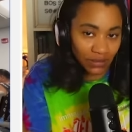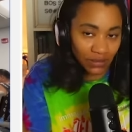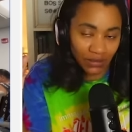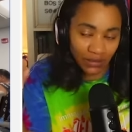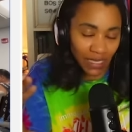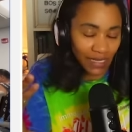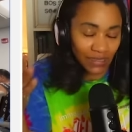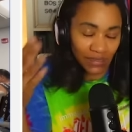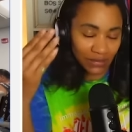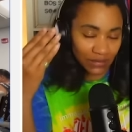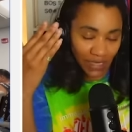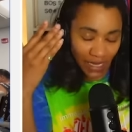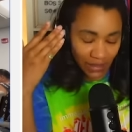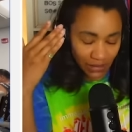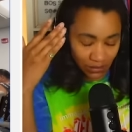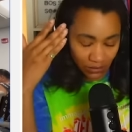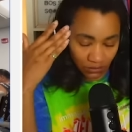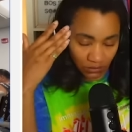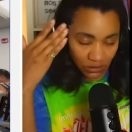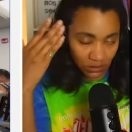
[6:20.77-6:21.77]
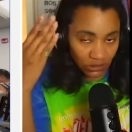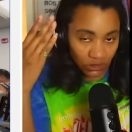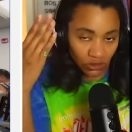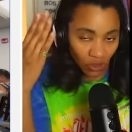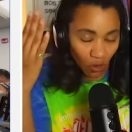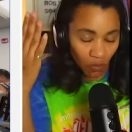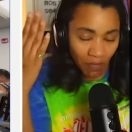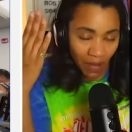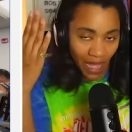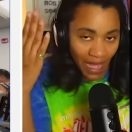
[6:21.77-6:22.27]
That is
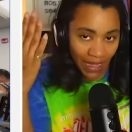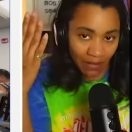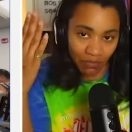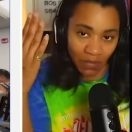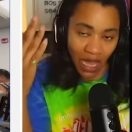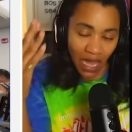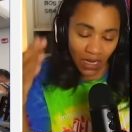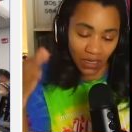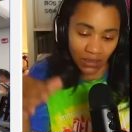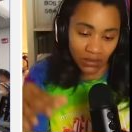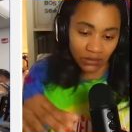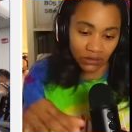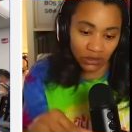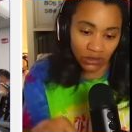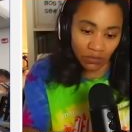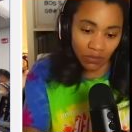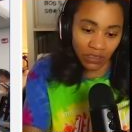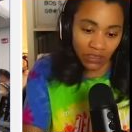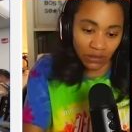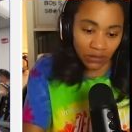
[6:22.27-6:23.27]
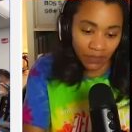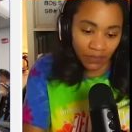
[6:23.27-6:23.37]
so mind-boggling to me.